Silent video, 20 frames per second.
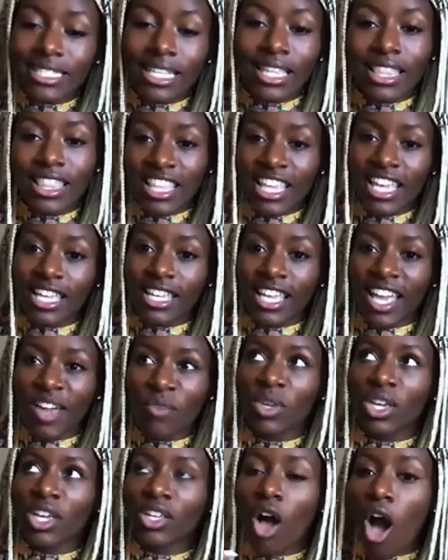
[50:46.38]
thing. And we
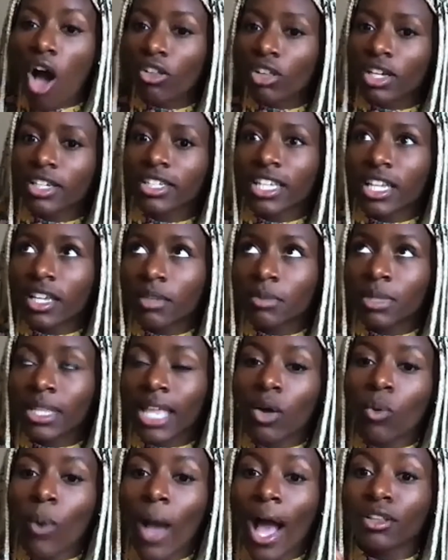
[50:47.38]
could all look at it and be
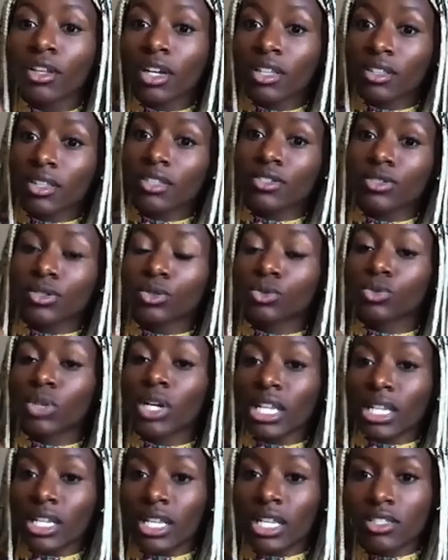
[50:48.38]
like, wow, look at this
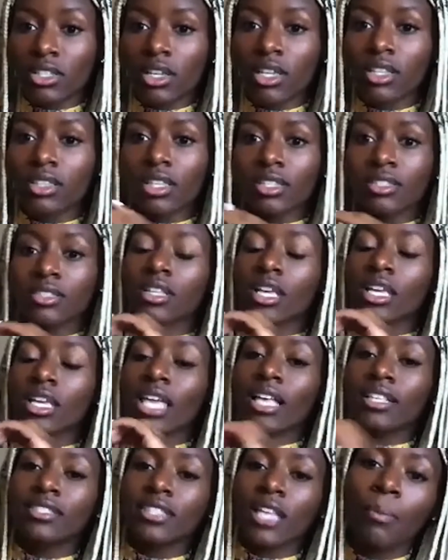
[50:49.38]
greatness. Look at this like
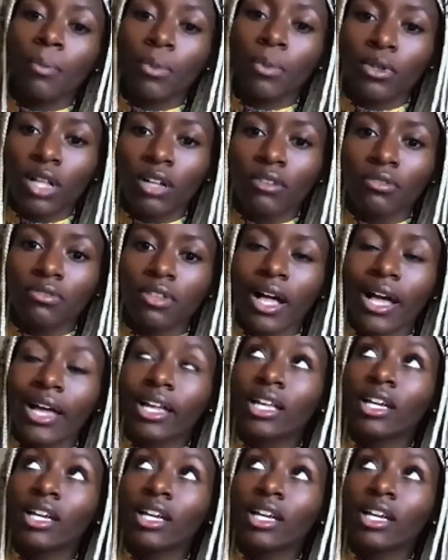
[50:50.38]
example of like